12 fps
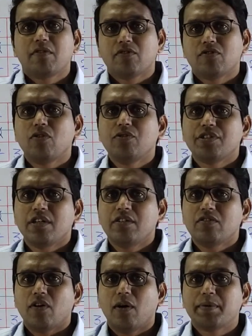solution
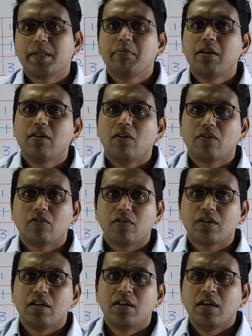is optimal or
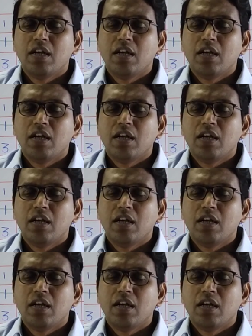not.